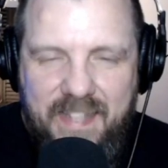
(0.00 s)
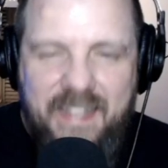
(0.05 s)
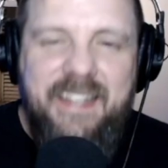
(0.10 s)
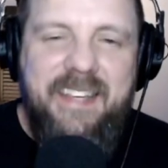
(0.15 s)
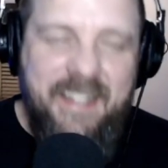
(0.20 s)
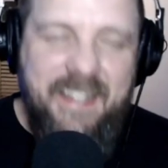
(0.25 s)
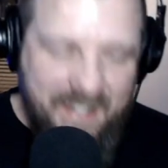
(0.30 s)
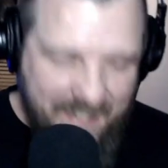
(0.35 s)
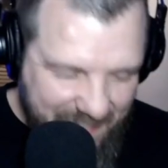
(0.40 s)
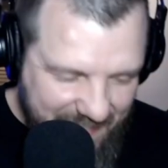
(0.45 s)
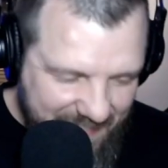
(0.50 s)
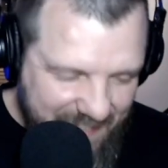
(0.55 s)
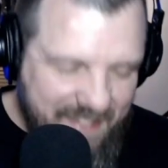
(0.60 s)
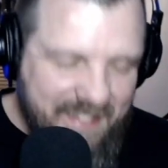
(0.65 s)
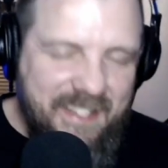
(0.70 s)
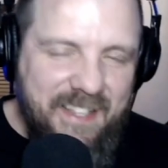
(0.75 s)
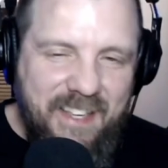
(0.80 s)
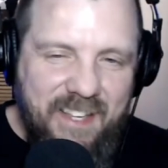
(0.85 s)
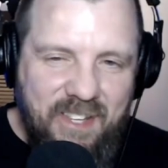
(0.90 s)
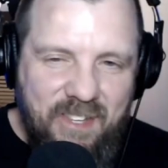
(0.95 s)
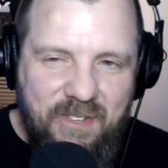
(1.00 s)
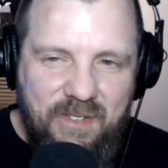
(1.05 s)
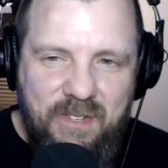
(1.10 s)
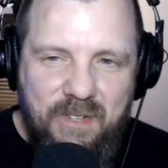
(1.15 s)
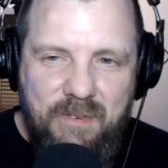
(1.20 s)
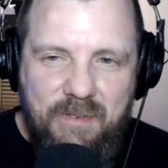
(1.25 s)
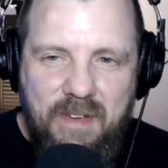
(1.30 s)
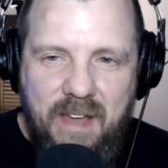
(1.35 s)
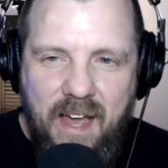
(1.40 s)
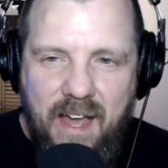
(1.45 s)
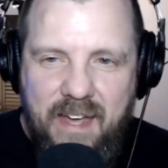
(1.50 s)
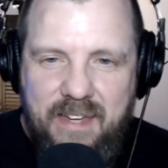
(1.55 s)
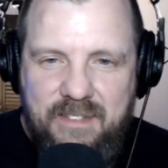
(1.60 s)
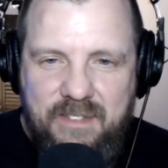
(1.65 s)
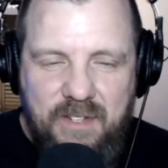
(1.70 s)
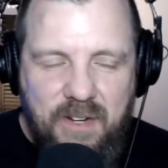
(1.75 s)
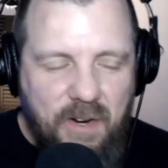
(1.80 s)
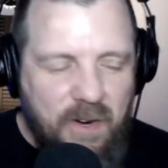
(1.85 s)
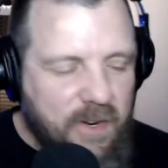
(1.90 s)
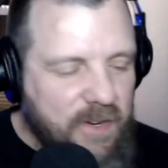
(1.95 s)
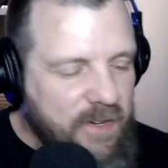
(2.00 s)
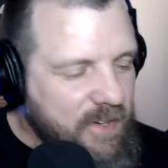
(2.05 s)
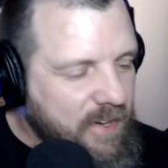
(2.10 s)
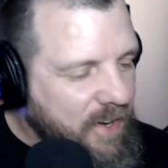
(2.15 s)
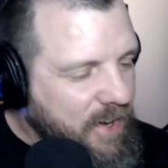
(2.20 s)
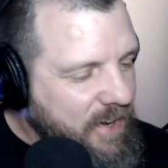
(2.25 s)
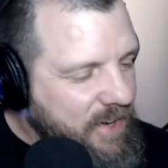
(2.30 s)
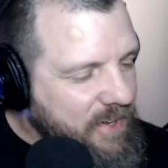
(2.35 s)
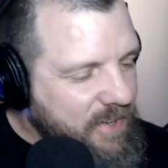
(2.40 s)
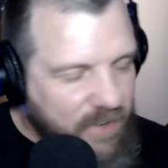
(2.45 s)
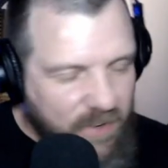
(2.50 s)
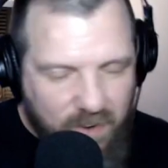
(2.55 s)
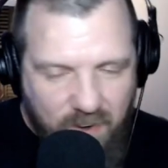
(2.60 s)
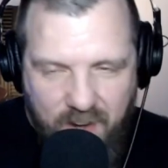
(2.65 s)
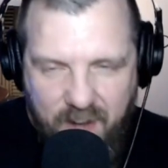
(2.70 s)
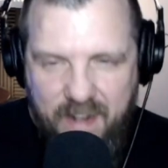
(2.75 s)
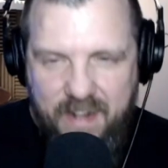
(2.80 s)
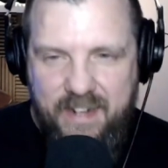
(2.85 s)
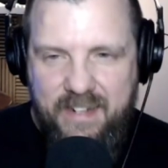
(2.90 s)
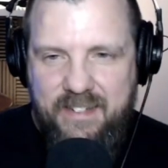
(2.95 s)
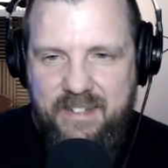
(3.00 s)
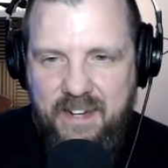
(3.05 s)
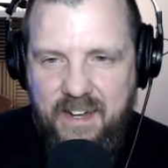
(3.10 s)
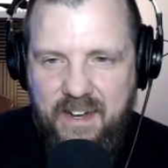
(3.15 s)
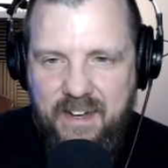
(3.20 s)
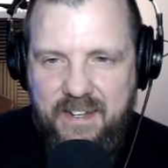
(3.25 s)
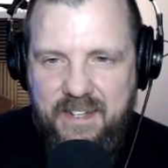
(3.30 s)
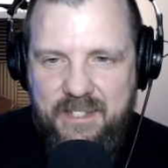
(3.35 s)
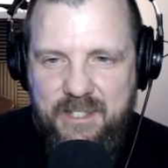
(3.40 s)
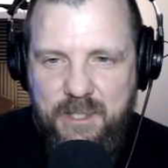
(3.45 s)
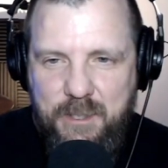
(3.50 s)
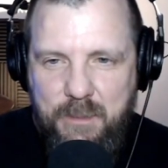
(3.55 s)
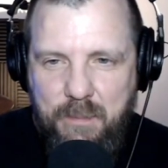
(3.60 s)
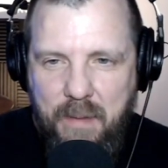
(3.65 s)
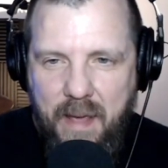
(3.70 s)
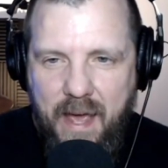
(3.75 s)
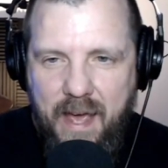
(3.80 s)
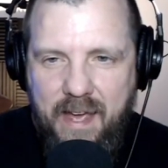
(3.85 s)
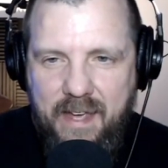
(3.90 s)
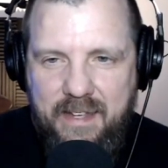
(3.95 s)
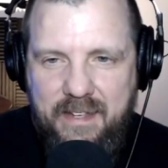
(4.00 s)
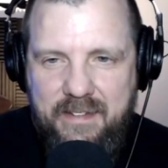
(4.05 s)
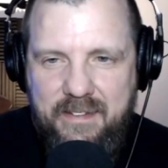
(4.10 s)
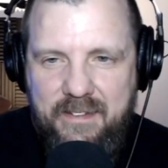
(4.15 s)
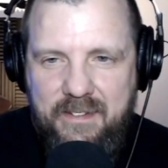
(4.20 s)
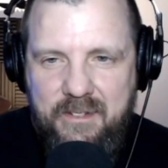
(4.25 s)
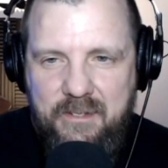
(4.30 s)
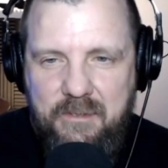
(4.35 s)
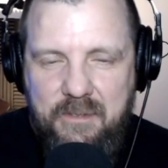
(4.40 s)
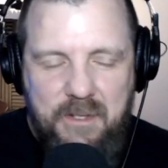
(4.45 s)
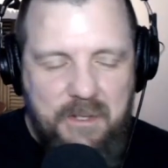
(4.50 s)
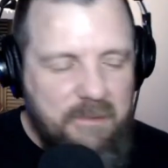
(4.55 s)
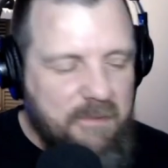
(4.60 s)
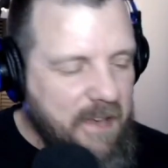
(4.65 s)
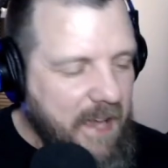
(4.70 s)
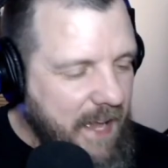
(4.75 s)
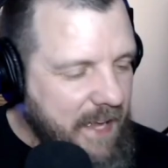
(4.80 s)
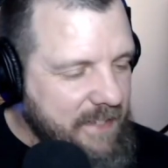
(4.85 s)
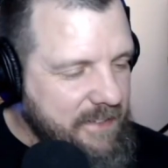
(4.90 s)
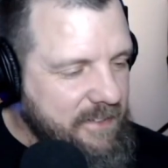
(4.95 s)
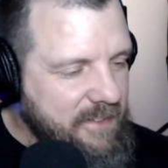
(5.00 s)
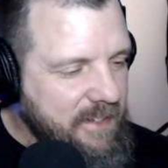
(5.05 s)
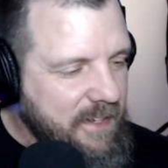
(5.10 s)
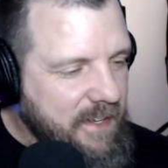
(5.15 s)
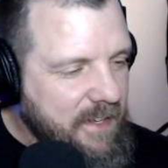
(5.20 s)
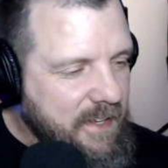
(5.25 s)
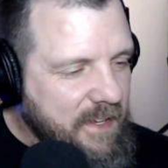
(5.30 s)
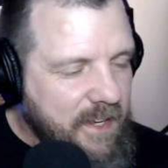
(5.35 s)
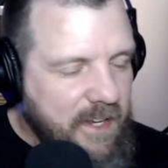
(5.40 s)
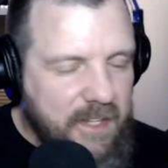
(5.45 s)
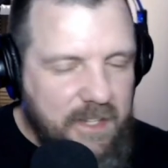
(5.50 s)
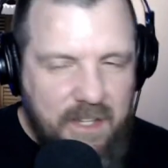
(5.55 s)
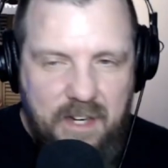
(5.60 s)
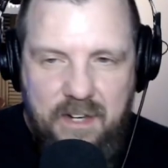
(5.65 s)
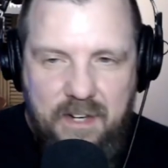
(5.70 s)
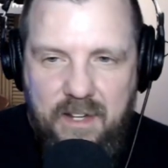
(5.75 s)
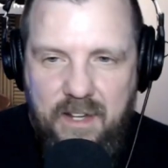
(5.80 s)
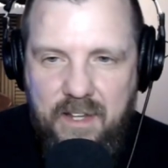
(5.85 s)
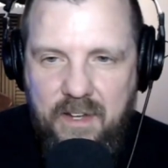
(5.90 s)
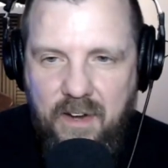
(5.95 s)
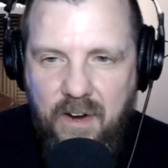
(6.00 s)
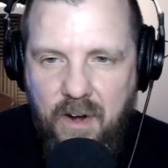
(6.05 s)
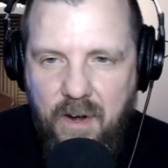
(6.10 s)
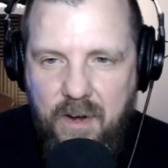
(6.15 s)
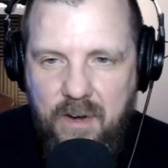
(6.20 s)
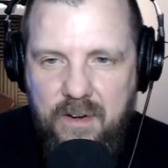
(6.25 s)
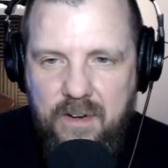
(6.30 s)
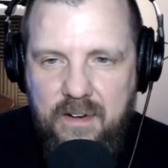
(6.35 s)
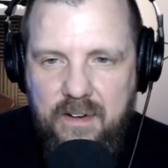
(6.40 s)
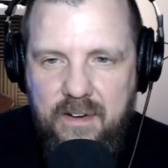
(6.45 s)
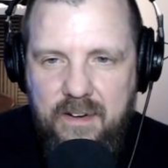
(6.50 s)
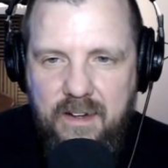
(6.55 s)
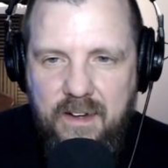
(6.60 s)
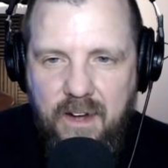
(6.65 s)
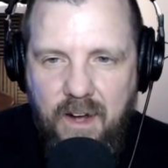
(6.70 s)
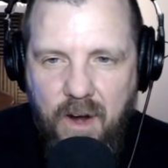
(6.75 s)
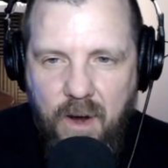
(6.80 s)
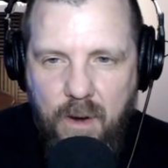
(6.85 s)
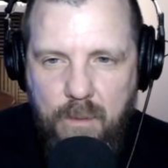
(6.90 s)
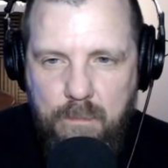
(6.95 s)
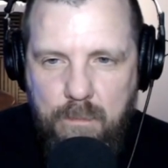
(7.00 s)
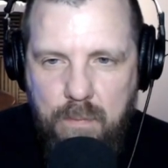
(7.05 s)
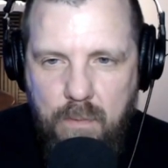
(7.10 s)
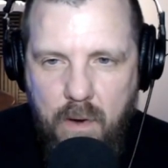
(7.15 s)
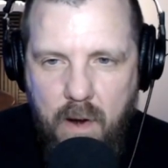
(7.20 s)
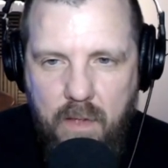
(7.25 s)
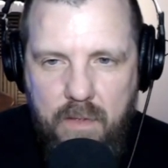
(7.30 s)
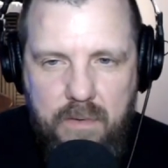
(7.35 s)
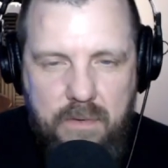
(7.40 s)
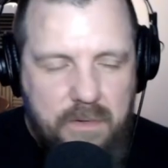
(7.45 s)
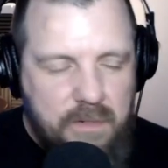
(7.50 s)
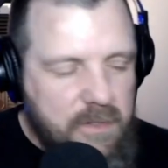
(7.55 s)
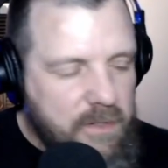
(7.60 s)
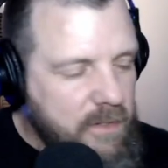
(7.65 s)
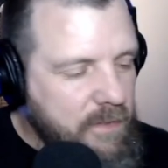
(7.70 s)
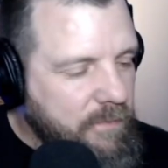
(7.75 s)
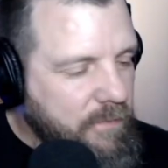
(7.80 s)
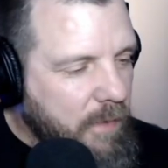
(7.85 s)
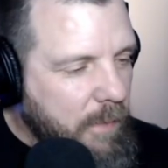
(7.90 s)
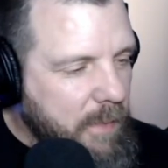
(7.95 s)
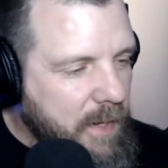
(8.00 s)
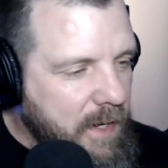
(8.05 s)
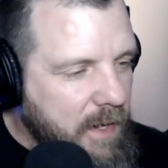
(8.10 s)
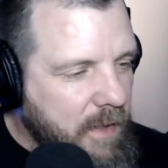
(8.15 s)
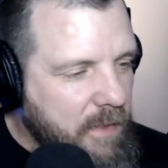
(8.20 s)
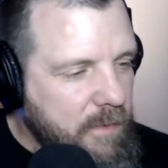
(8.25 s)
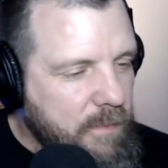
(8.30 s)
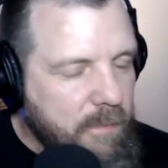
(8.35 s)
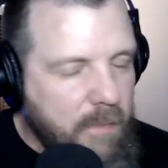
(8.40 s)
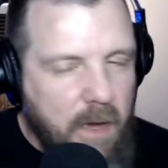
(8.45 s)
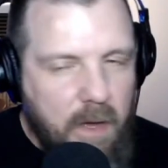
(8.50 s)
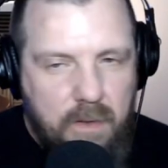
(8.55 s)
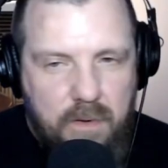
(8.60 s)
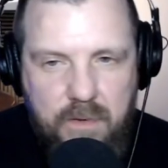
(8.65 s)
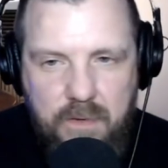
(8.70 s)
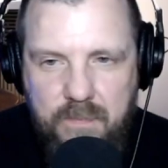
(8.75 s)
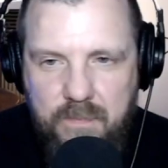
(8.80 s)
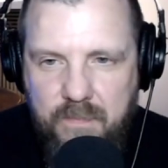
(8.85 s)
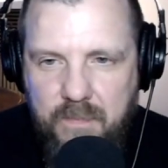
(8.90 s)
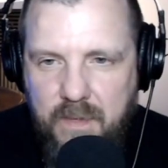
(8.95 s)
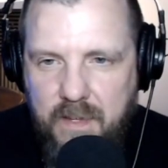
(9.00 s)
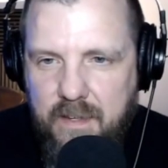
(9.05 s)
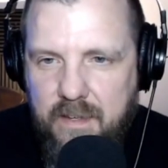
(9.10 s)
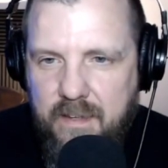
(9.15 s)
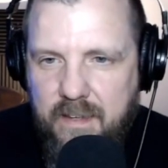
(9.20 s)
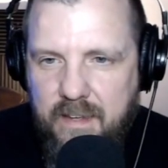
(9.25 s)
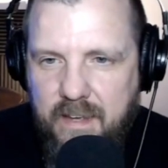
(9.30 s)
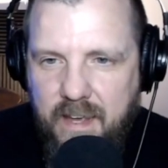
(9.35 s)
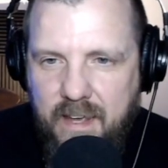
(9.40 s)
yeah. You guys are great at talking smack. You guys clearly are brothers from another mother. And